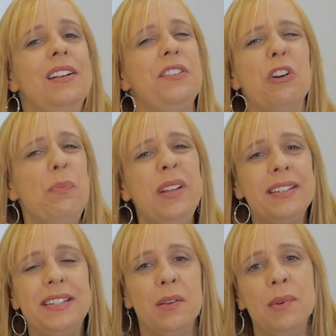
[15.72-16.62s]
Don't be
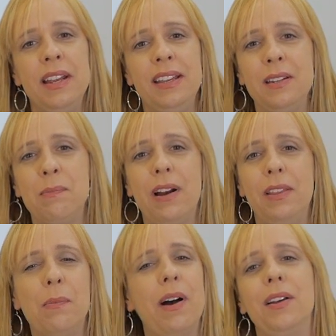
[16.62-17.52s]
intimidated by
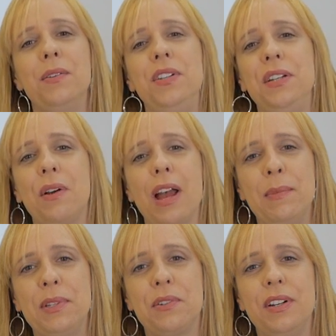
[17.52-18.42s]
the
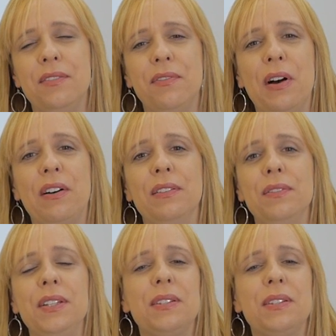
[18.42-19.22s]
biogeochemistry involved.